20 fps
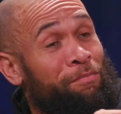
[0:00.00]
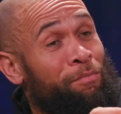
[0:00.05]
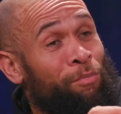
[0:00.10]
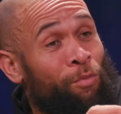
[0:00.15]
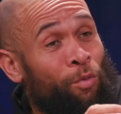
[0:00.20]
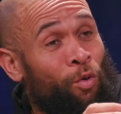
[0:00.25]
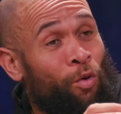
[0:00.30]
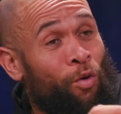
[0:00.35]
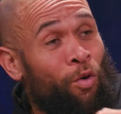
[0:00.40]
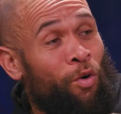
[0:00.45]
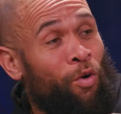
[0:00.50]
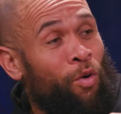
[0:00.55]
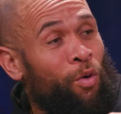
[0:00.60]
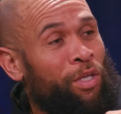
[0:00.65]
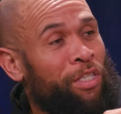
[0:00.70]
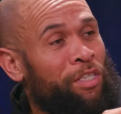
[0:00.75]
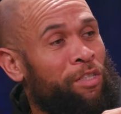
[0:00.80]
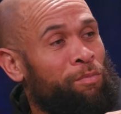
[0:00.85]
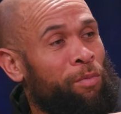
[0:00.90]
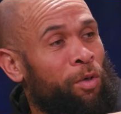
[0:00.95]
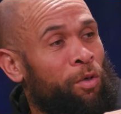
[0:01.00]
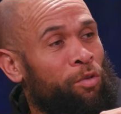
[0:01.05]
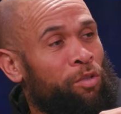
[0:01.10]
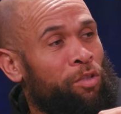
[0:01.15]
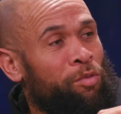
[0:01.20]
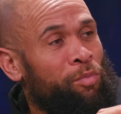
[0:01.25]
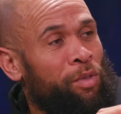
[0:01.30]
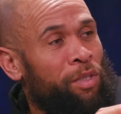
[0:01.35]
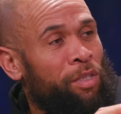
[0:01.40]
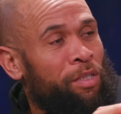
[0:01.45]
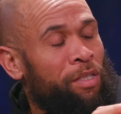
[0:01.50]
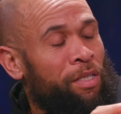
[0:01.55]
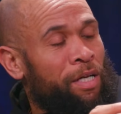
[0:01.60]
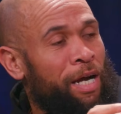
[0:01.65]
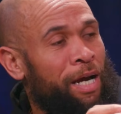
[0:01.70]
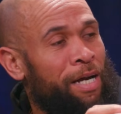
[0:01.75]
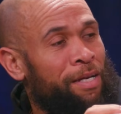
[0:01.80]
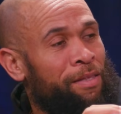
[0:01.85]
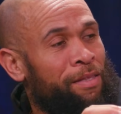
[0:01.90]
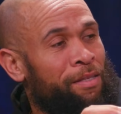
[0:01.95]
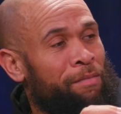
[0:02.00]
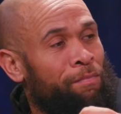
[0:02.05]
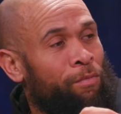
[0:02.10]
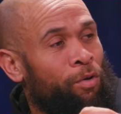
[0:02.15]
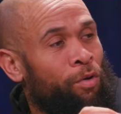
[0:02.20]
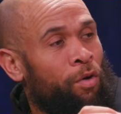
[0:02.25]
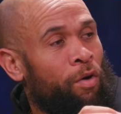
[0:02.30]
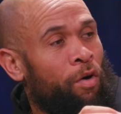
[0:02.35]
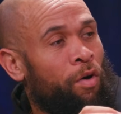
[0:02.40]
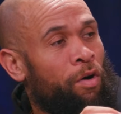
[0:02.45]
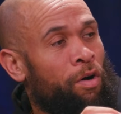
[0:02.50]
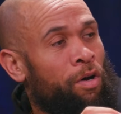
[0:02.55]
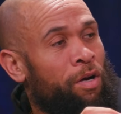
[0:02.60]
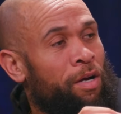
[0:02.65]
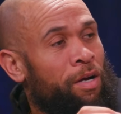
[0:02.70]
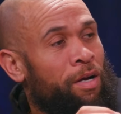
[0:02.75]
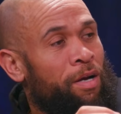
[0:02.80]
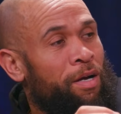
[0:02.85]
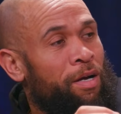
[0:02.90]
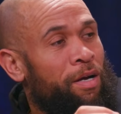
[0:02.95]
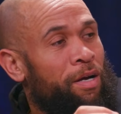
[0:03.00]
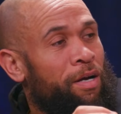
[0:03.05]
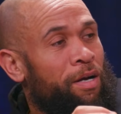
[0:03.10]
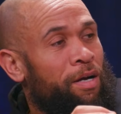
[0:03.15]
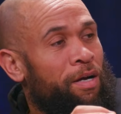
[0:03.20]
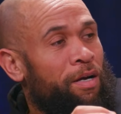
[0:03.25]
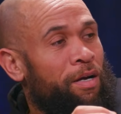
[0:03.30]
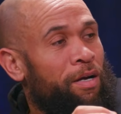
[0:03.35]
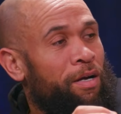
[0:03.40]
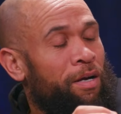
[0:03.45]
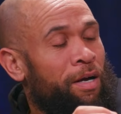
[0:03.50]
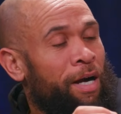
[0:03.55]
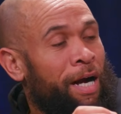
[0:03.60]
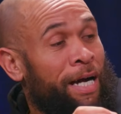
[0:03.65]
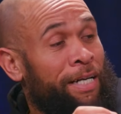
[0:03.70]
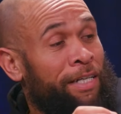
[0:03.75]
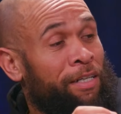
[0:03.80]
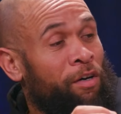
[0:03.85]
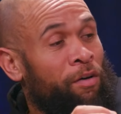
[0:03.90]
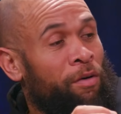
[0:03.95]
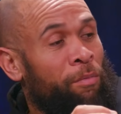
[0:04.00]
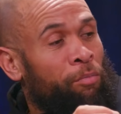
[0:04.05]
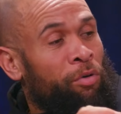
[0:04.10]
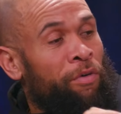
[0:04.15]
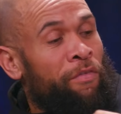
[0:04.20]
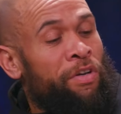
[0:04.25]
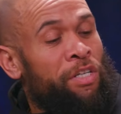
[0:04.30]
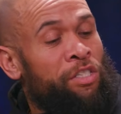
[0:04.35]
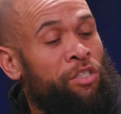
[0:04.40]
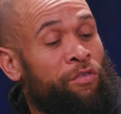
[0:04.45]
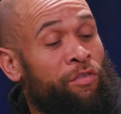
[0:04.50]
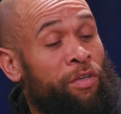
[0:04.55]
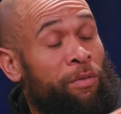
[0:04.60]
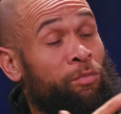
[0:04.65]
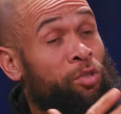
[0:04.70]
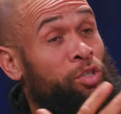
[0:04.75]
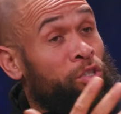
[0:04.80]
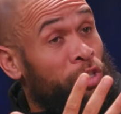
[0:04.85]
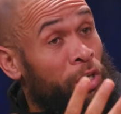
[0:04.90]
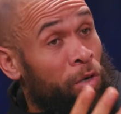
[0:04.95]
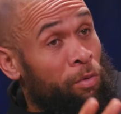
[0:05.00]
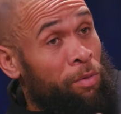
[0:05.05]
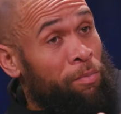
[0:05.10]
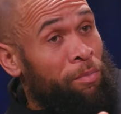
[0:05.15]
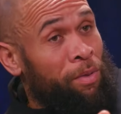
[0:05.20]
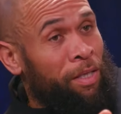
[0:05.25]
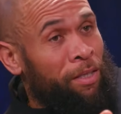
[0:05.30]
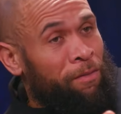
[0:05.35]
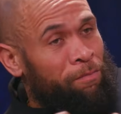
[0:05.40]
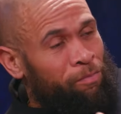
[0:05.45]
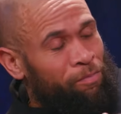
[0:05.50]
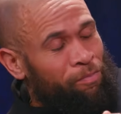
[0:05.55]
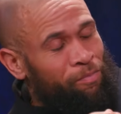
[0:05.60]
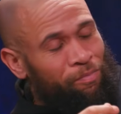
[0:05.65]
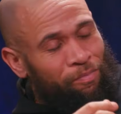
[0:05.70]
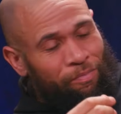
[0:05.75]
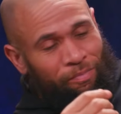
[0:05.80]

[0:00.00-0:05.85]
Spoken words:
the more he spoke to me and the more I had the privilege of him showing me,